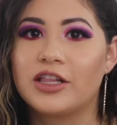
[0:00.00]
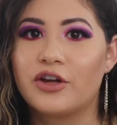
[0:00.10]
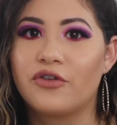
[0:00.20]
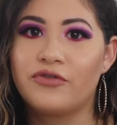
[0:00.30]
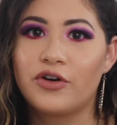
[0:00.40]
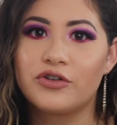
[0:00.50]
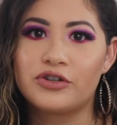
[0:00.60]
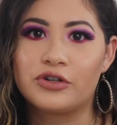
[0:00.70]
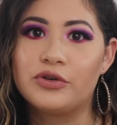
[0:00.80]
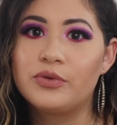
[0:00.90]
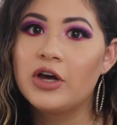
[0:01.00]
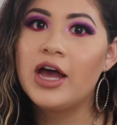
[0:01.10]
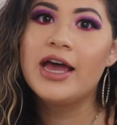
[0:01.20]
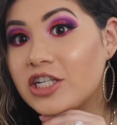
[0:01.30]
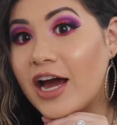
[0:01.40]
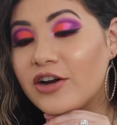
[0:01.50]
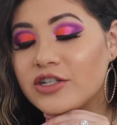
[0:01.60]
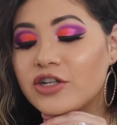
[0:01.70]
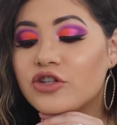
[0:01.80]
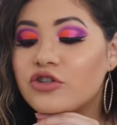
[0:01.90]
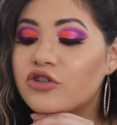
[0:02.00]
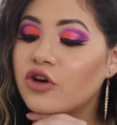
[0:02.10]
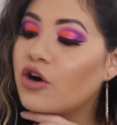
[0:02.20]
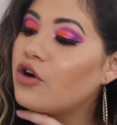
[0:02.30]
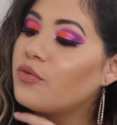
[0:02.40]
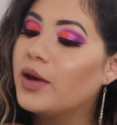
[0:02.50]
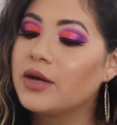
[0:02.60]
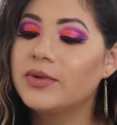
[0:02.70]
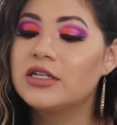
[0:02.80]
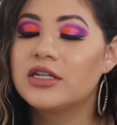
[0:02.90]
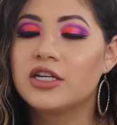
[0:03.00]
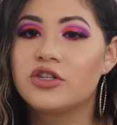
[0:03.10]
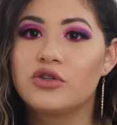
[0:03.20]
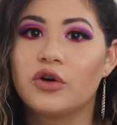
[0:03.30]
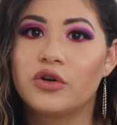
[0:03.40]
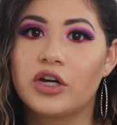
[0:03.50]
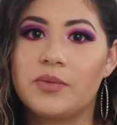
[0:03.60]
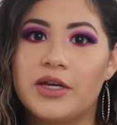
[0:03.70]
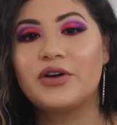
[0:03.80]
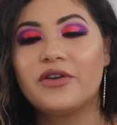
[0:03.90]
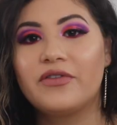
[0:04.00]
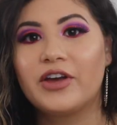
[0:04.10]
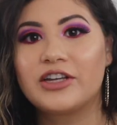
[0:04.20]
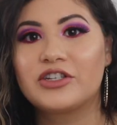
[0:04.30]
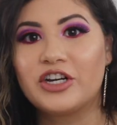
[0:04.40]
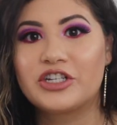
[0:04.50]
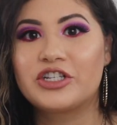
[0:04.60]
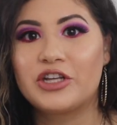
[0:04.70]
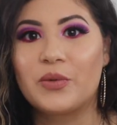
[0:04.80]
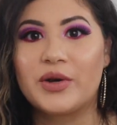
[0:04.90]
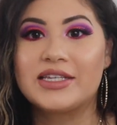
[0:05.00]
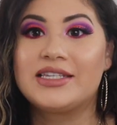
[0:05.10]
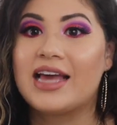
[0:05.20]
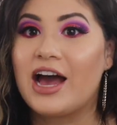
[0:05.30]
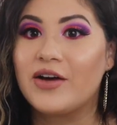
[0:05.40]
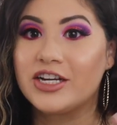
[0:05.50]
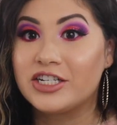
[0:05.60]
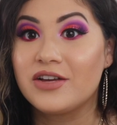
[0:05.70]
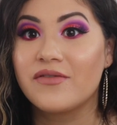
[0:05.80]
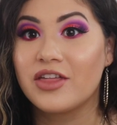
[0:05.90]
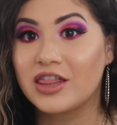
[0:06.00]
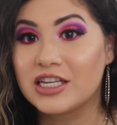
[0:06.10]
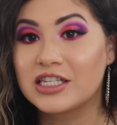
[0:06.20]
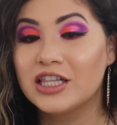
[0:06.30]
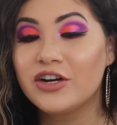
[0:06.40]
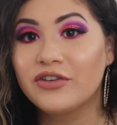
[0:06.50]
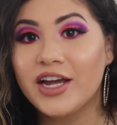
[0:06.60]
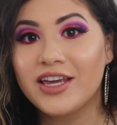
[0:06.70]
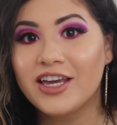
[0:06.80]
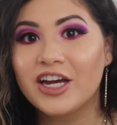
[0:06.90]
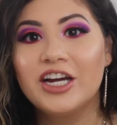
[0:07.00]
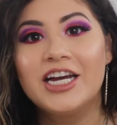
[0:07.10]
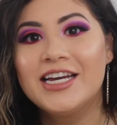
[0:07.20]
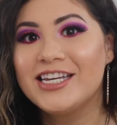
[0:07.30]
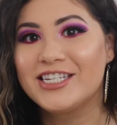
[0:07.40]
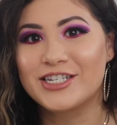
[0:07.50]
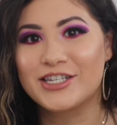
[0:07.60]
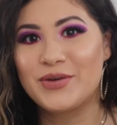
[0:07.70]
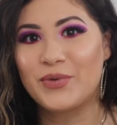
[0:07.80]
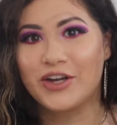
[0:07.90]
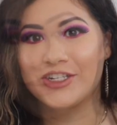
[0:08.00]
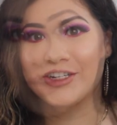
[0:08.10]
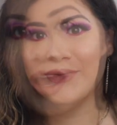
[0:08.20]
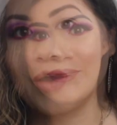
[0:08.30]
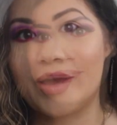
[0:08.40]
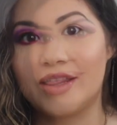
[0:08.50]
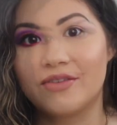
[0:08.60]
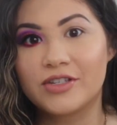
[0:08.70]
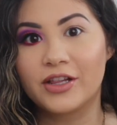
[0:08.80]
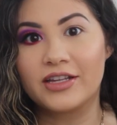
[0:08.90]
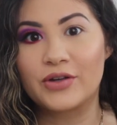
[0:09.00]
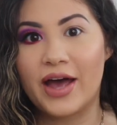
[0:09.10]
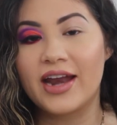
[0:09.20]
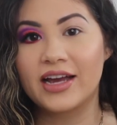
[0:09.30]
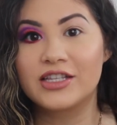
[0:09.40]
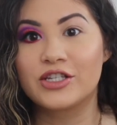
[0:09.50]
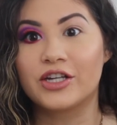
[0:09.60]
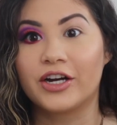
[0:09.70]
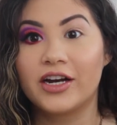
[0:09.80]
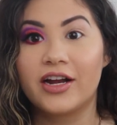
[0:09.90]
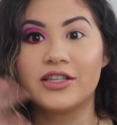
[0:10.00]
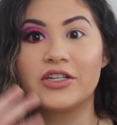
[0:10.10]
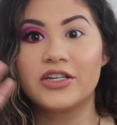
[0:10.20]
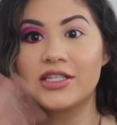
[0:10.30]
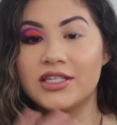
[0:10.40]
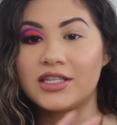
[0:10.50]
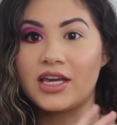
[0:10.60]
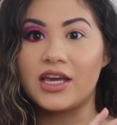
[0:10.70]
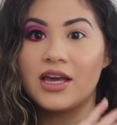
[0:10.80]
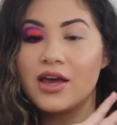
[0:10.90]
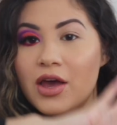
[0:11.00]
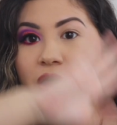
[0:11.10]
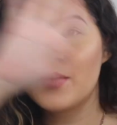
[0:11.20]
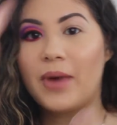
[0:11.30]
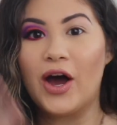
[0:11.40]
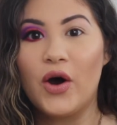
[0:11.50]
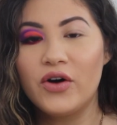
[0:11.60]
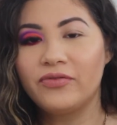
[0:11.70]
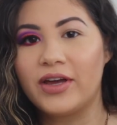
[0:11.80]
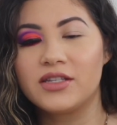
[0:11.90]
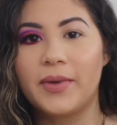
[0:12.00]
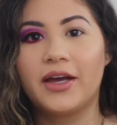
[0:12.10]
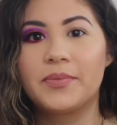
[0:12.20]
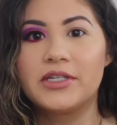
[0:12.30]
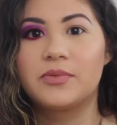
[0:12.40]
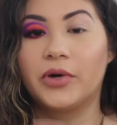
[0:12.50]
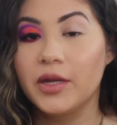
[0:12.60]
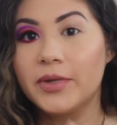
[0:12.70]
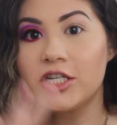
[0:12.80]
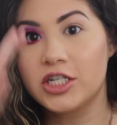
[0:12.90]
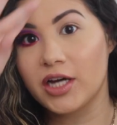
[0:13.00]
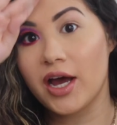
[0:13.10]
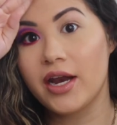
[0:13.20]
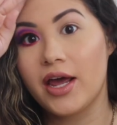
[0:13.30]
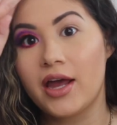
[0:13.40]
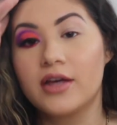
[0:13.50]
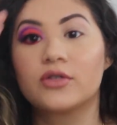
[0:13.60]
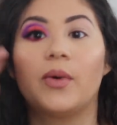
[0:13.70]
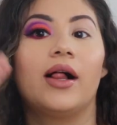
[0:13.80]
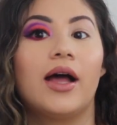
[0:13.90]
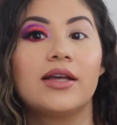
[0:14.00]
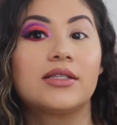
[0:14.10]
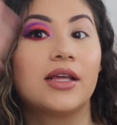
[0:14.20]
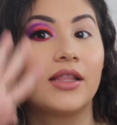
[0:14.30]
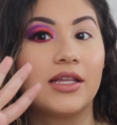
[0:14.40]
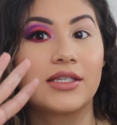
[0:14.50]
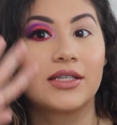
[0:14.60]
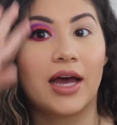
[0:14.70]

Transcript: the little photo shoot. Shadows are so pigmented, so creamy. So if you guys are interested and want to see how I cheat with this look right here, just keep watching. Okay, love, so let's go ahead and get started. As you can see, my whole face makeup is pretty much done, and as well as this